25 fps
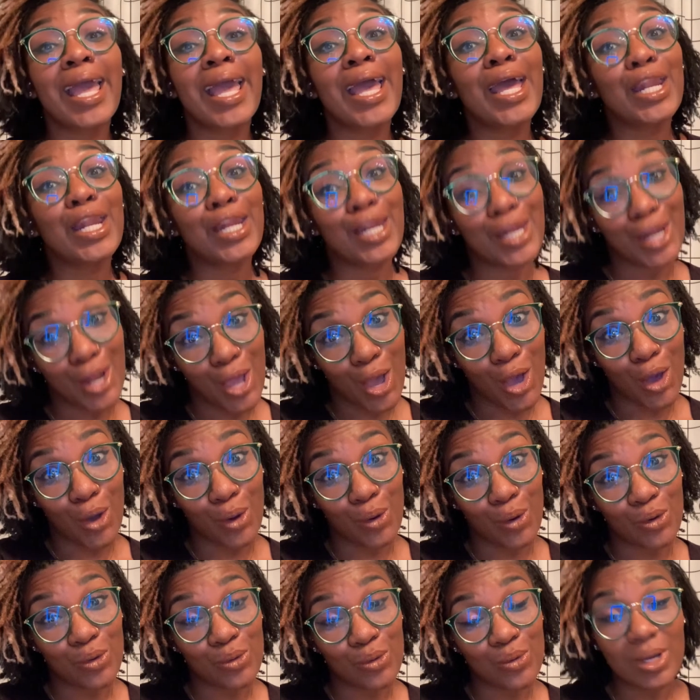
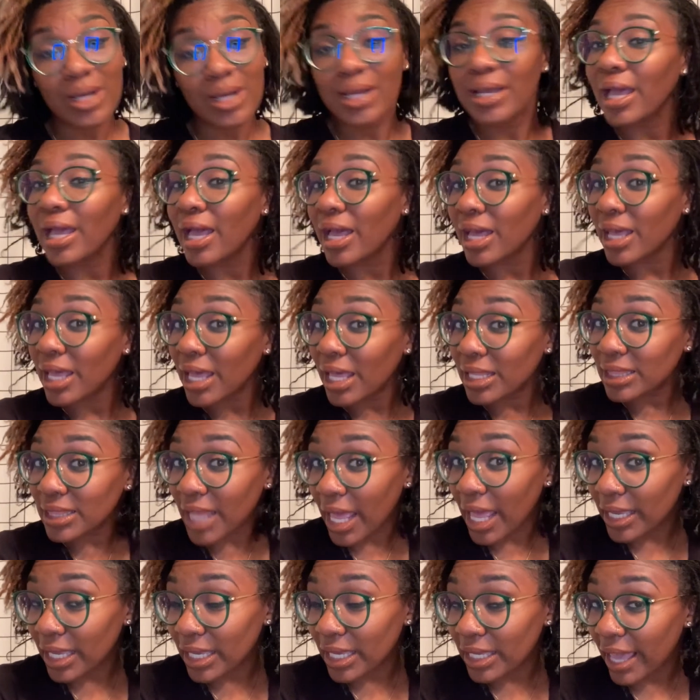No.
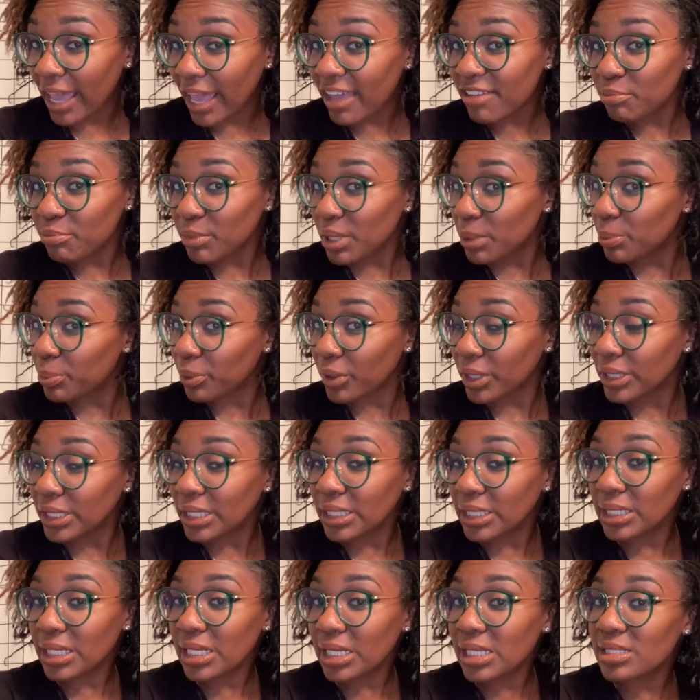Like, it gave me pretty
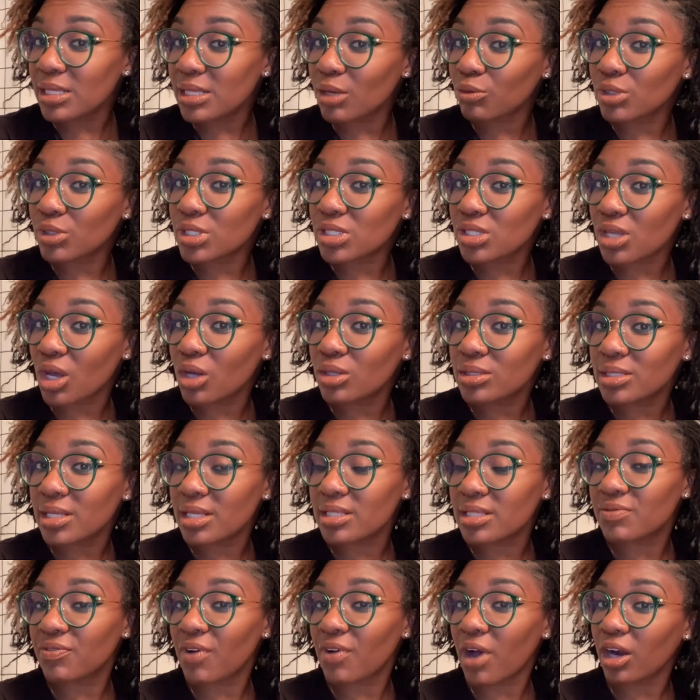decent results
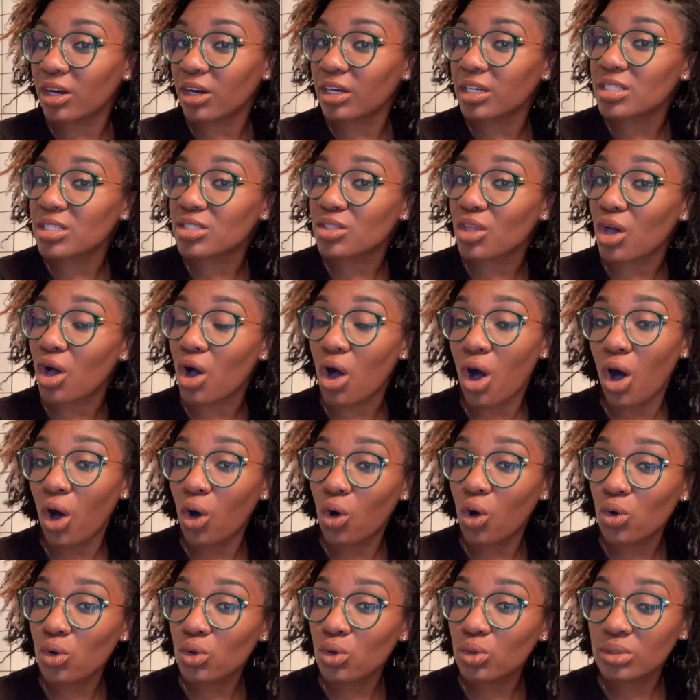as far as the
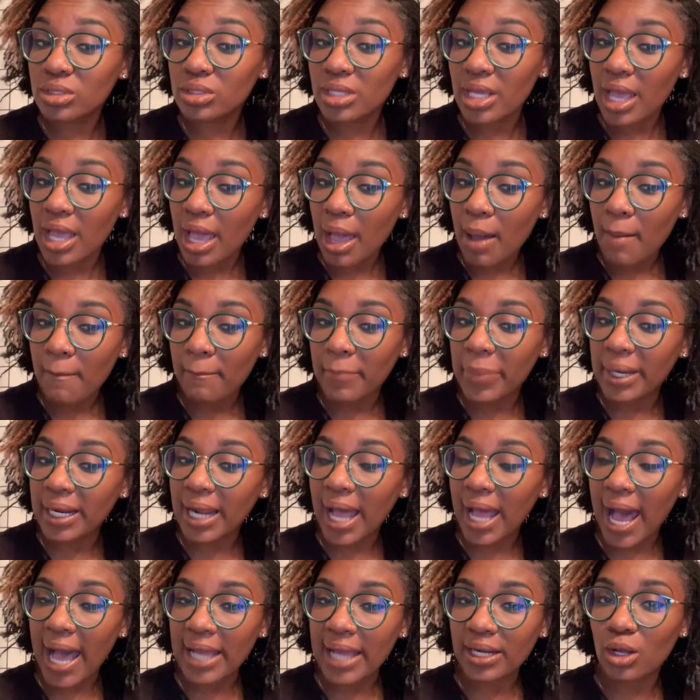hold, but
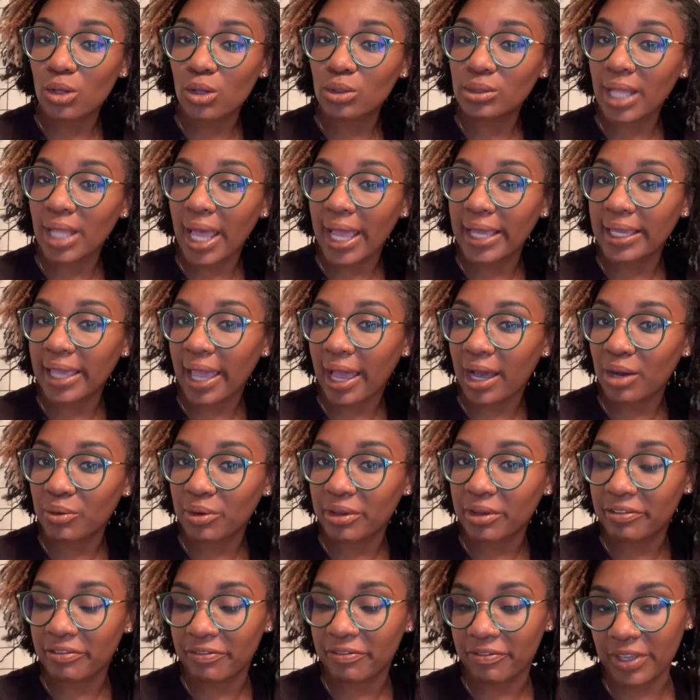I don't like how
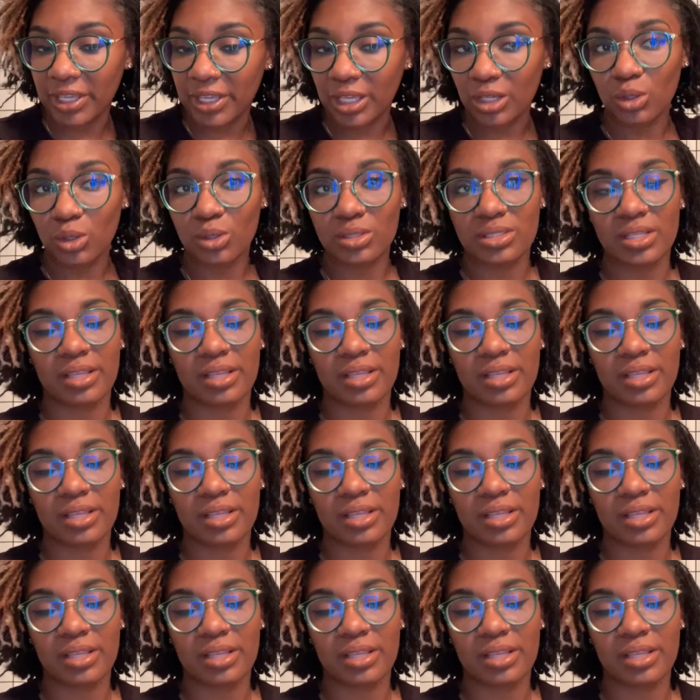it feels.